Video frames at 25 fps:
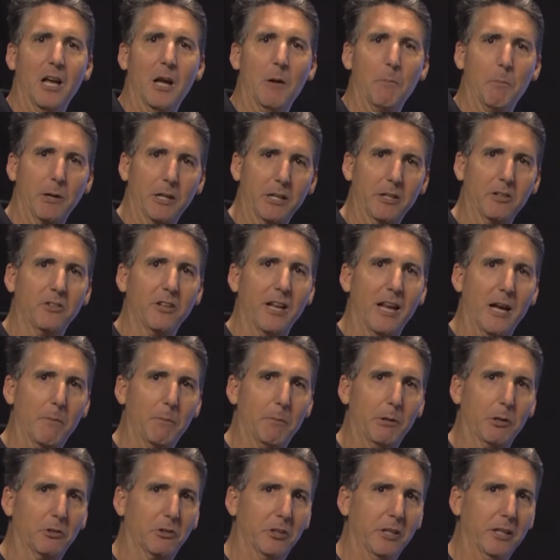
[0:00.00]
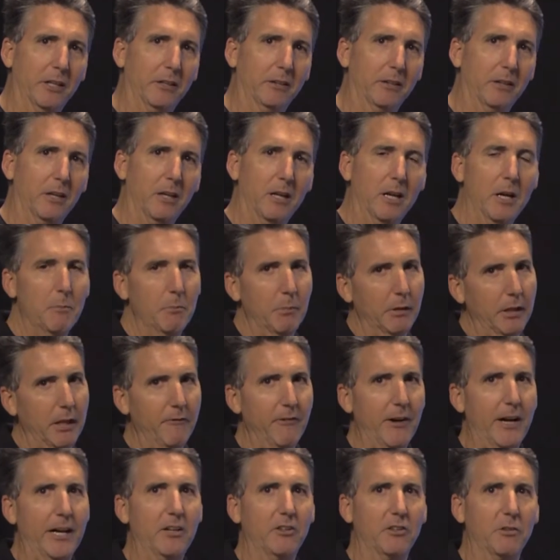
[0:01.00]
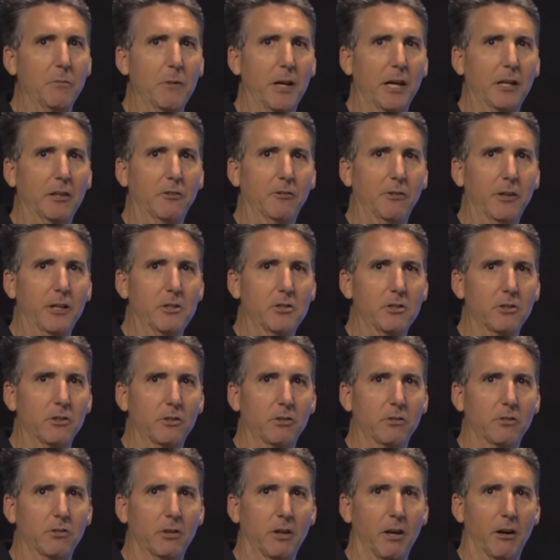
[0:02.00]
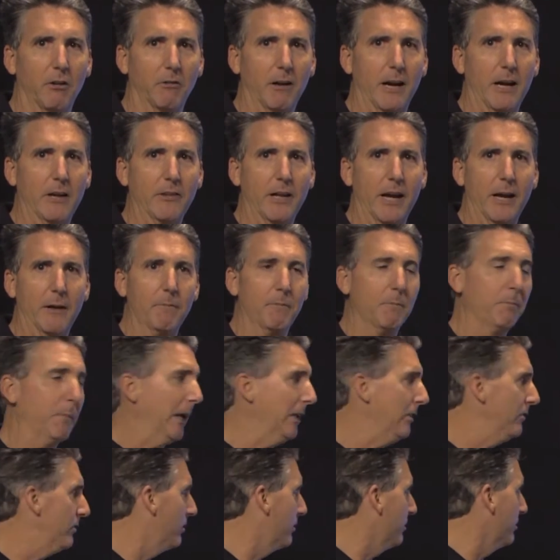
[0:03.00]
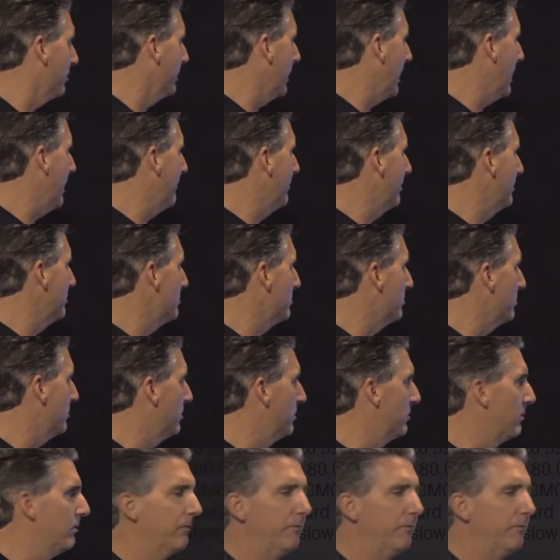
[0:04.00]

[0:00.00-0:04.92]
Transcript: but it is now built in. But they've added some nice features around that, basically having true